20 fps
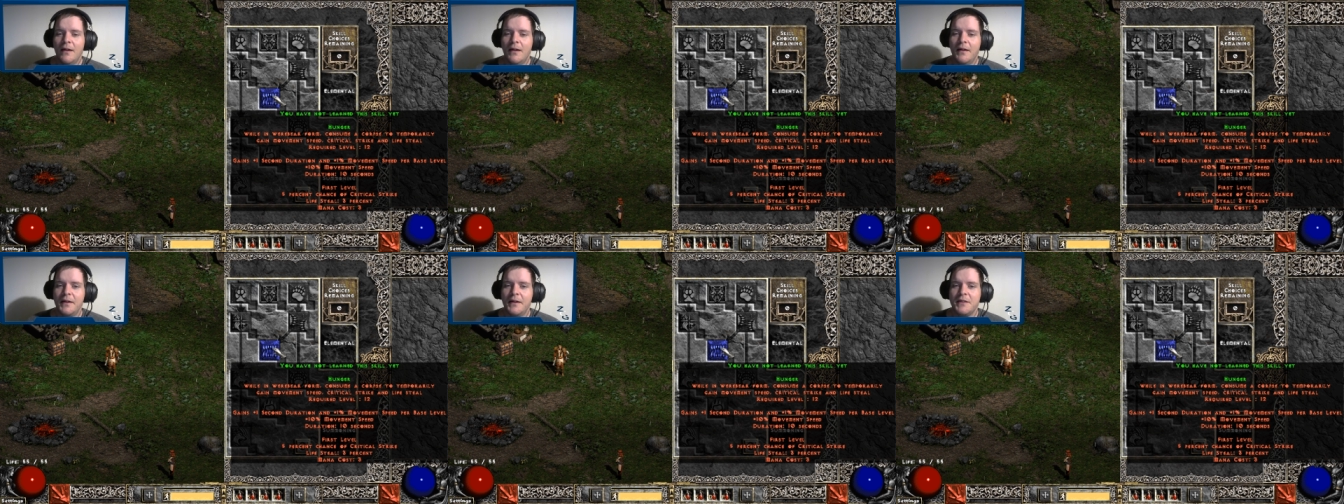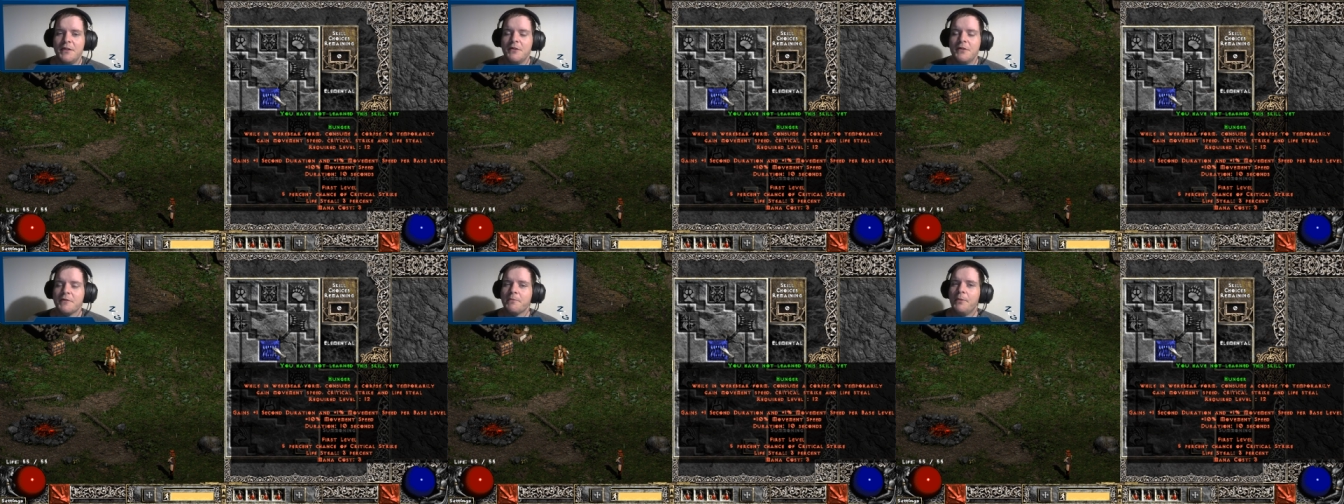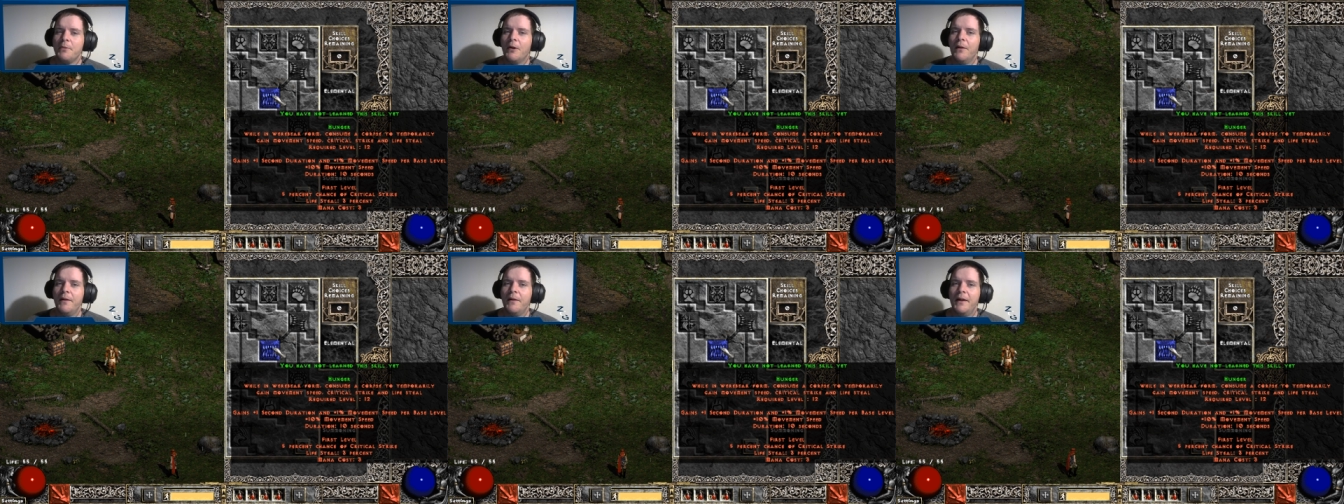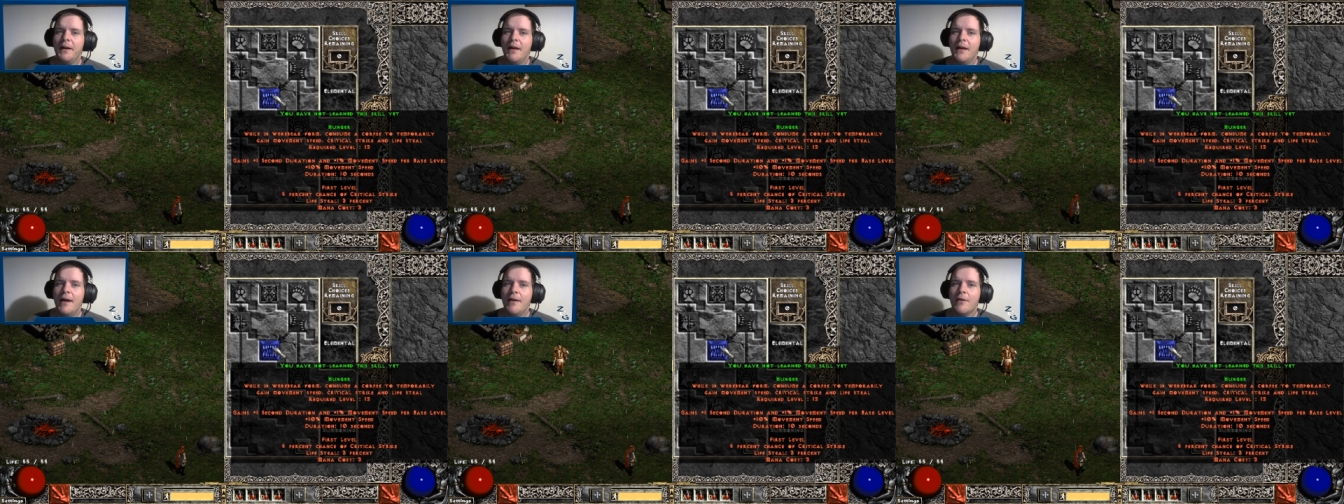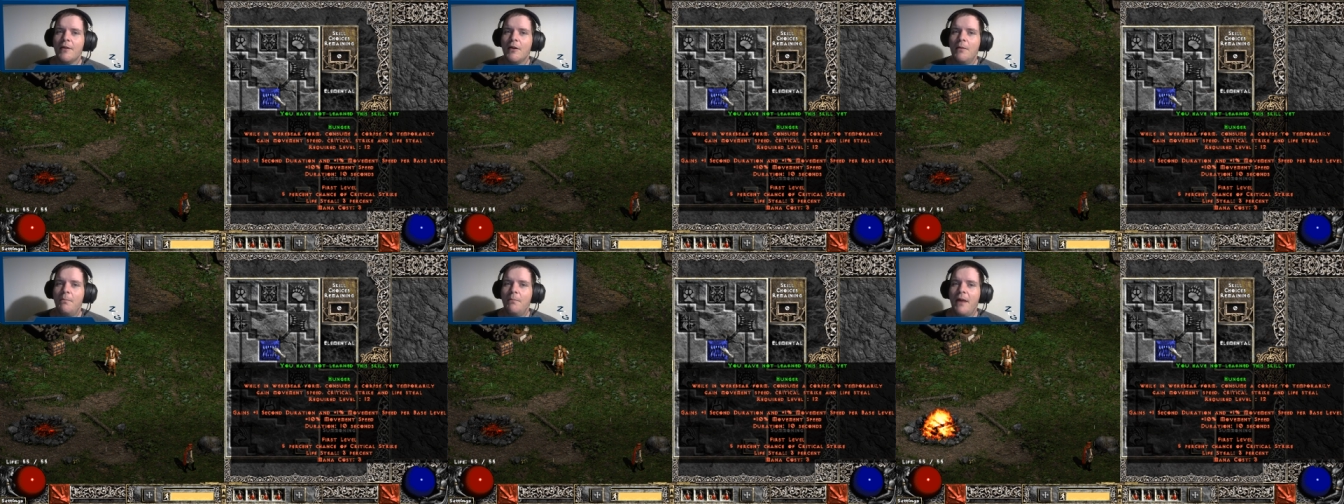is usable in
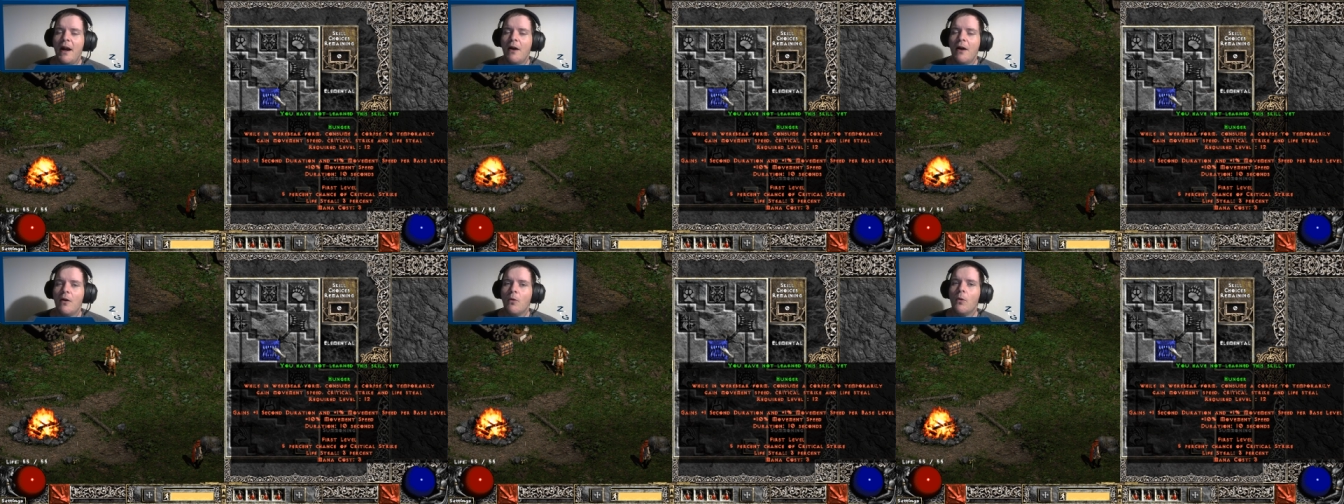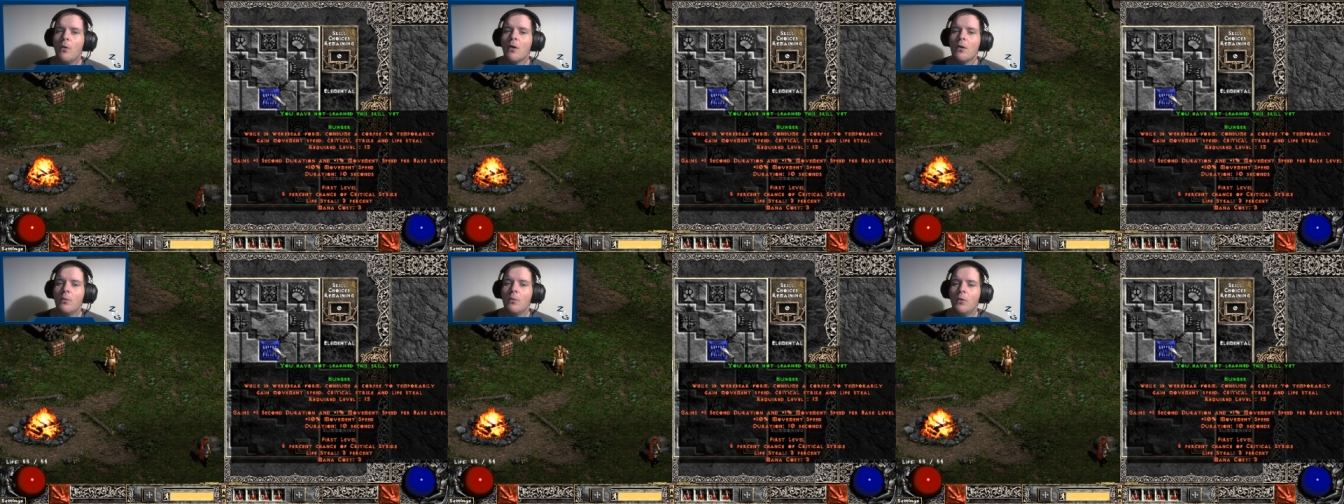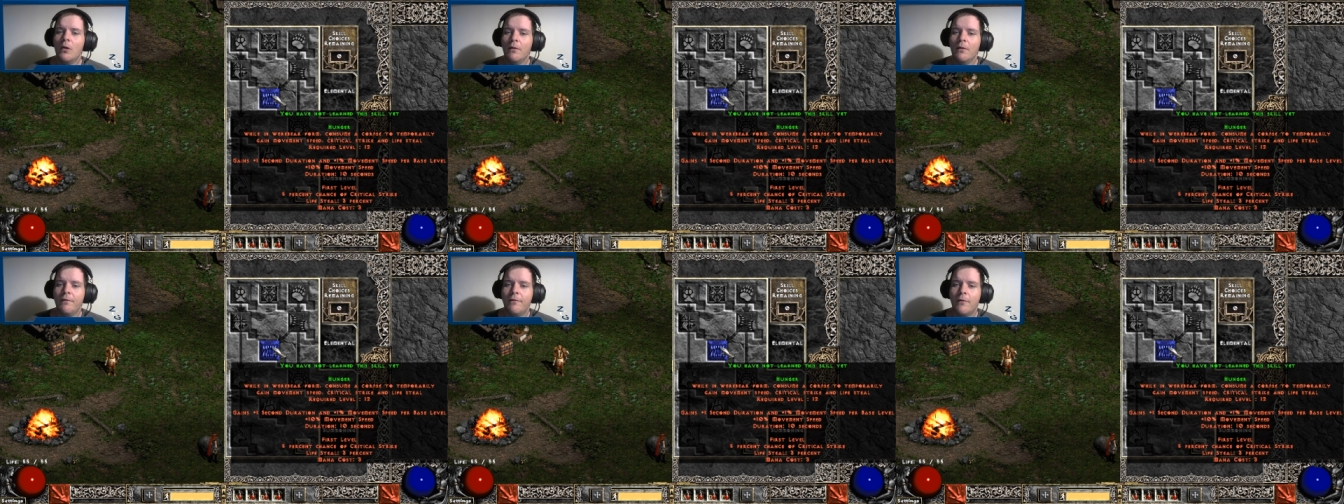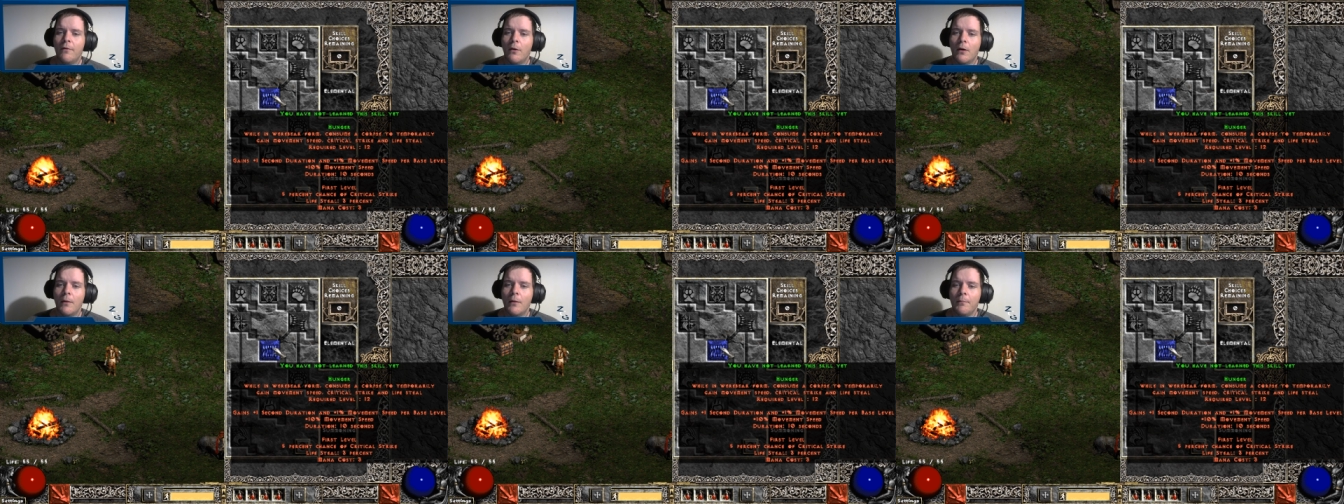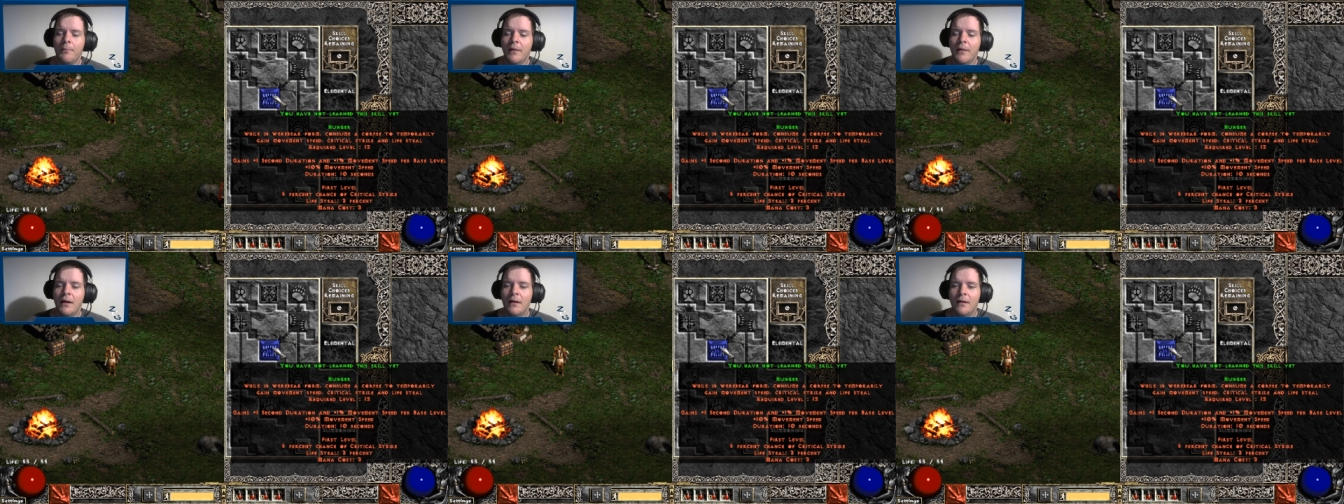either bear or wolf form.